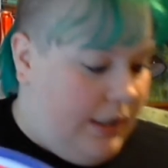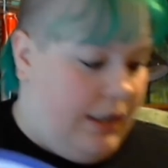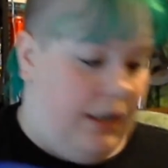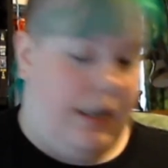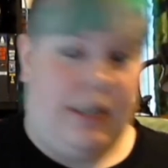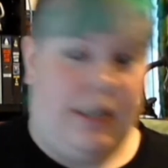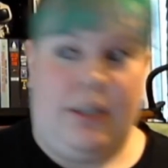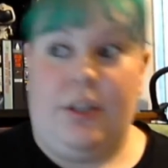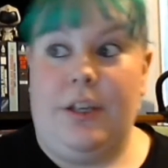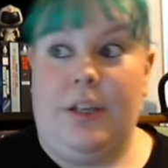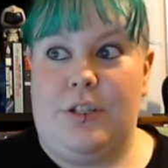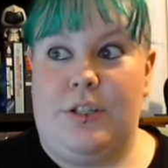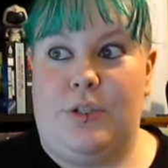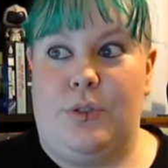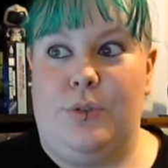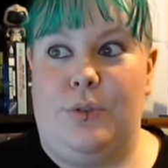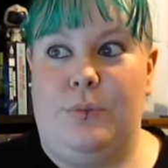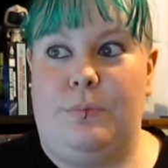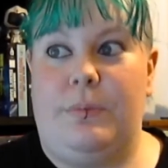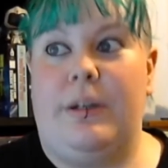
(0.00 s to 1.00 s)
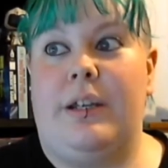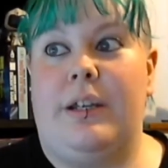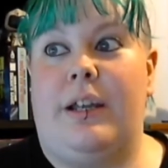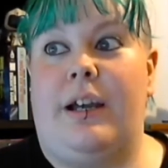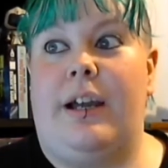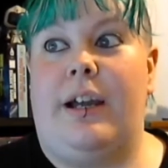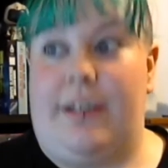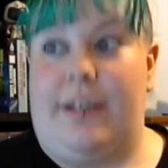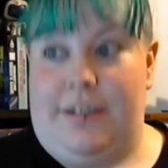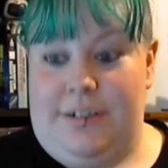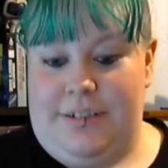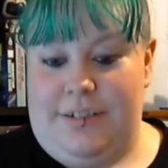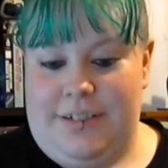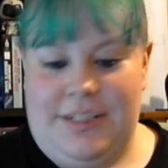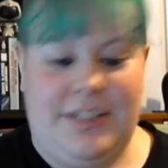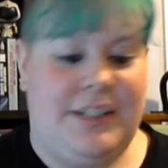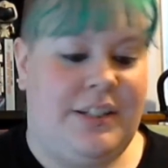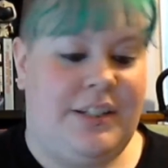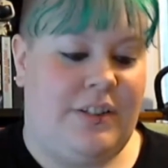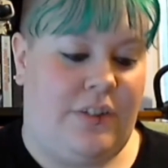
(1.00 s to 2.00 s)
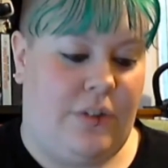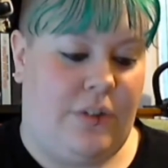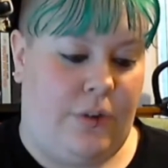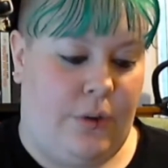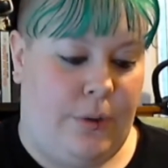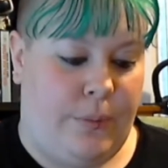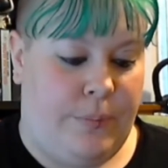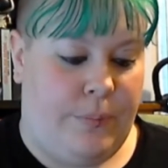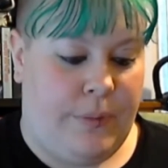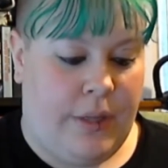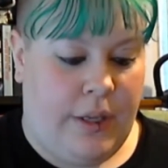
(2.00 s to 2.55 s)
I'd like to, but I can't. So,